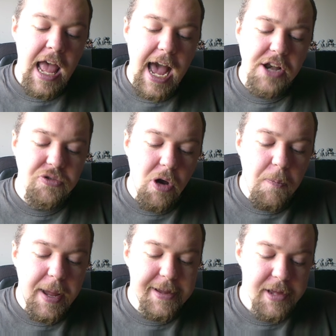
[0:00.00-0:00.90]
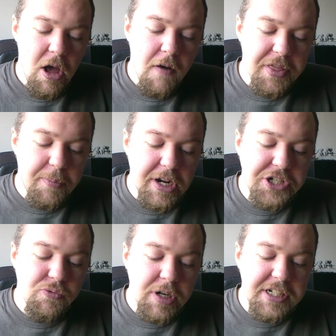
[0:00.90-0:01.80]
Andrew Opie of the
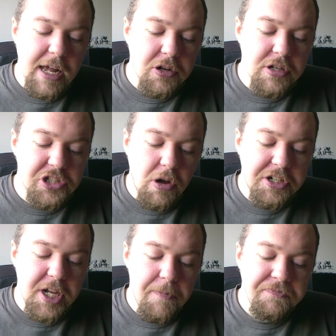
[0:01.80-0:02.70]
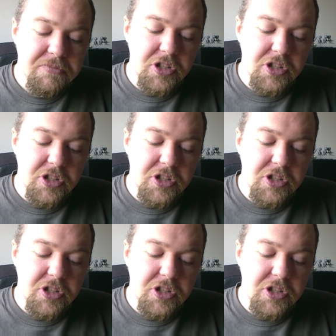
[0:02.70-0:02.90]
British Retail Consortium